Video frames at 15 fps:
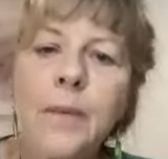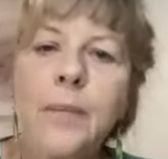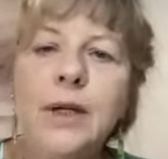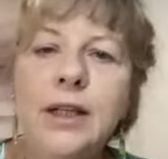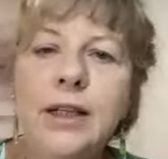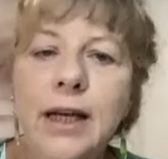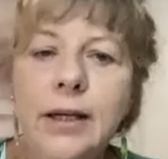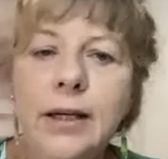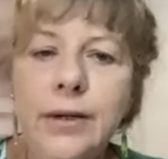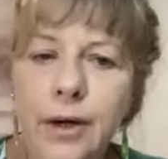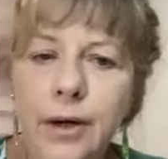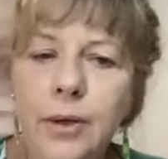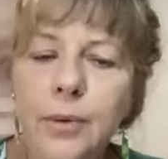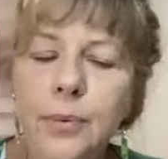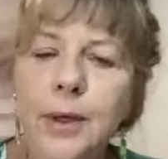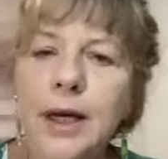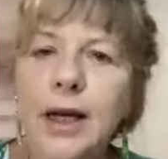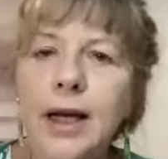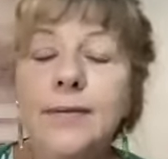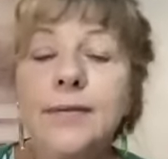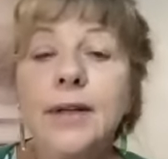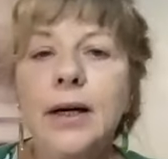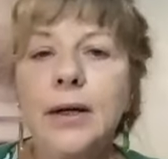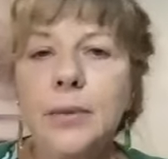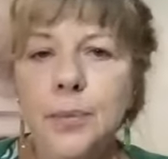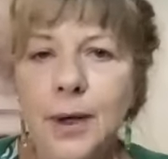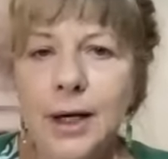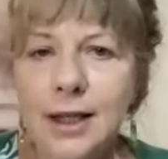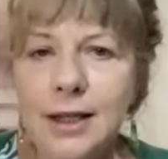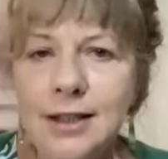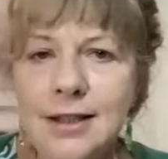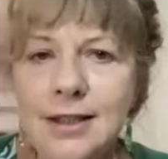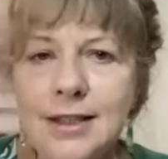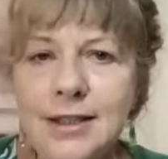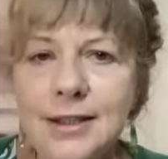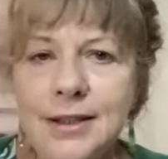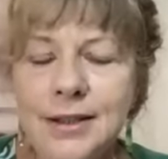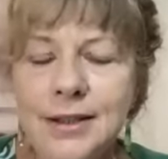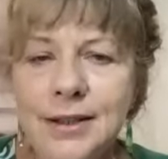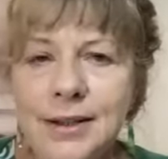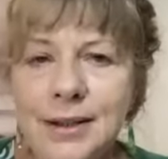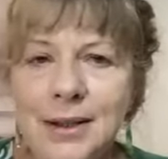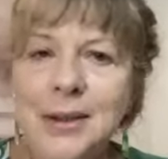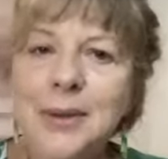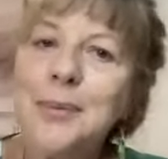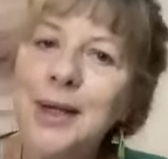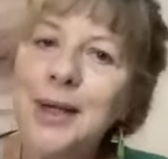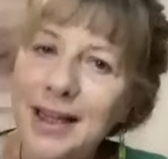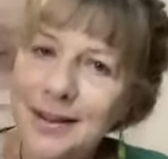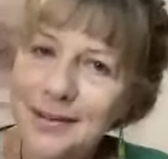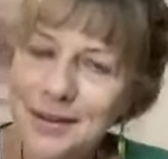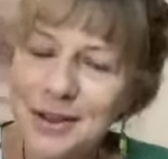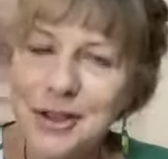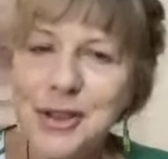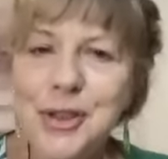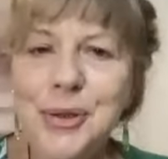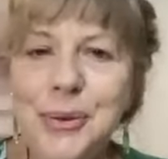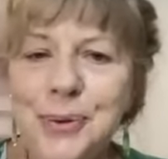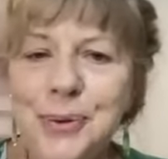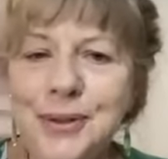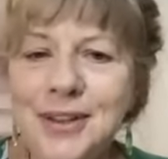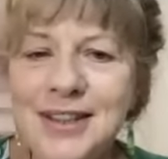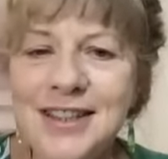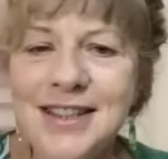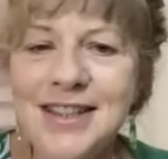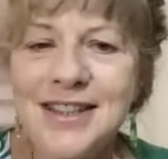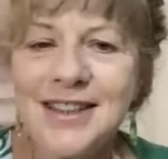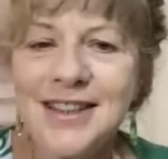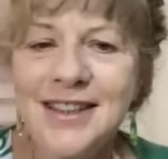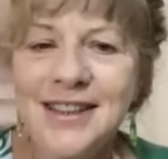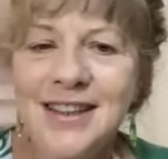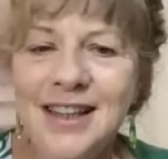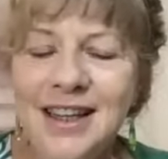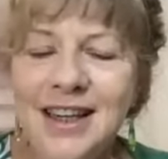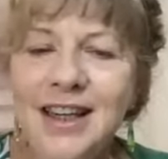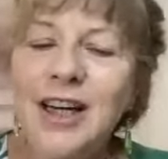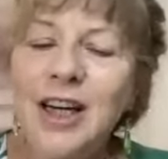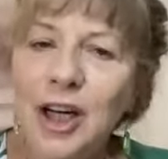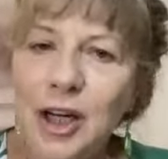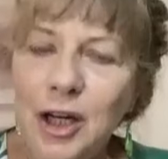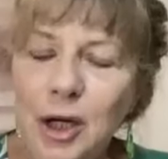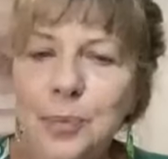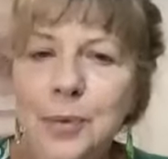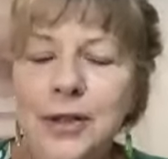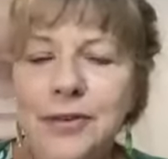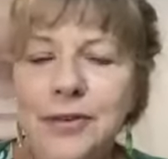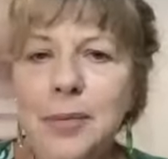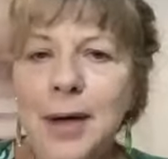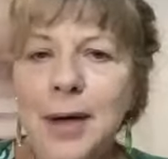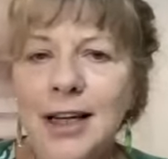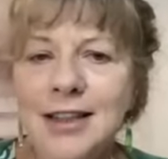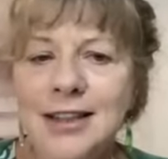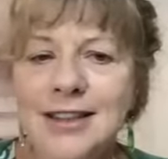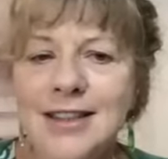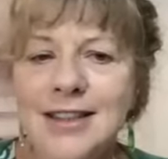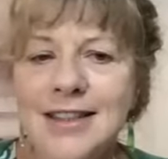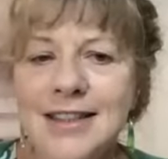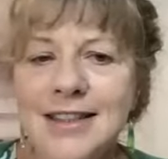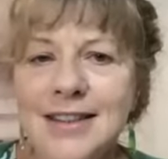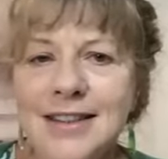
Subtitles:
We then know we have that awareness, we have the tools, and we rebalance.